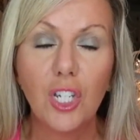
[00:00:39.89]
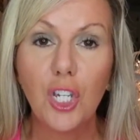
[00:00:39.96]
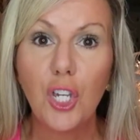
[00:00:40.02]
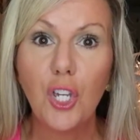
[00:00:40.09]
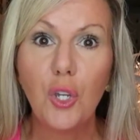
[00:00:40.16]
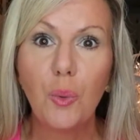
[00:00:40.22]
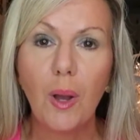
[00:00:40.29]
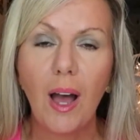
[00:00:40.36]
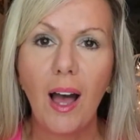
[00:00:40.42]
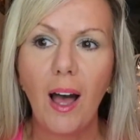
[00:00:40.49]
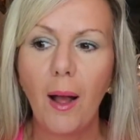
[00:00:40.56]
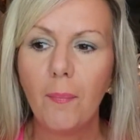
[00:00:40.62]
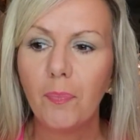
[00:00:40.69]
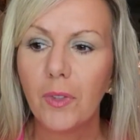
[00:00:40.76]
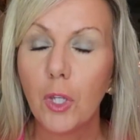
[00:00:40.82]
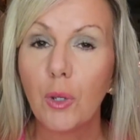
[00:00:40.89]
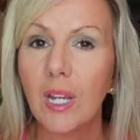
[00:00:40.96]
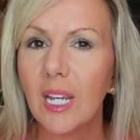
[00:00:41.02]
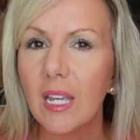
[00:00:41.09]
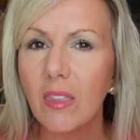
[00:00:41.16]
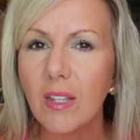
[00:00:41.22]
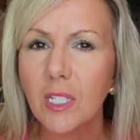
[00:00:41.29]
You
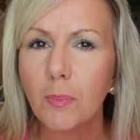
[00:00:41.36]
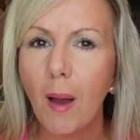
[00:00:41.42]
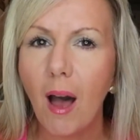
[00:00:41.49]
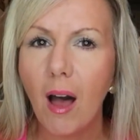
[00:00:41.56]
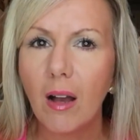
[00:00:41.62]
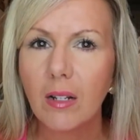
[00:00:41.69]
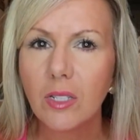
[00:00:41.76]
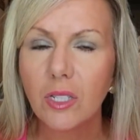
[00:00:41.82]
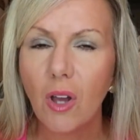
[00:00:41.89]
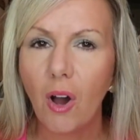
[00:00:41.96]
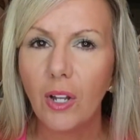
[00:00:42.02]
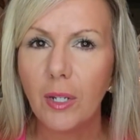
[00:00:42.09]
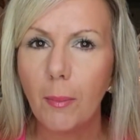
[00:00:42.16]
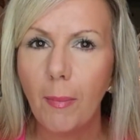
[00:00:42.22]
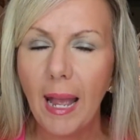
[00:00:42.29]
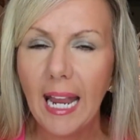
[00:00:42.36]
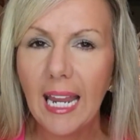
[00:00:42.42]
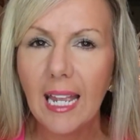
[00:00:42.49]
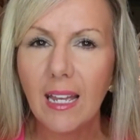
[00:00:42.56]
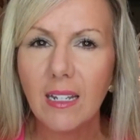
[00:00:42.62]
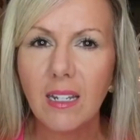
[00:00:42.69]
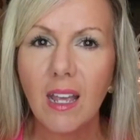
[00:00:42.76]
can get this box on
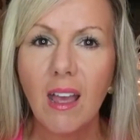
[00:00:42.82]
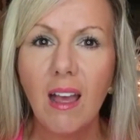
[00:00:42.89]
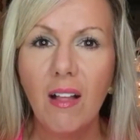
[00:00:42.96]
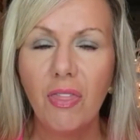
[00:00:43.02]
demand.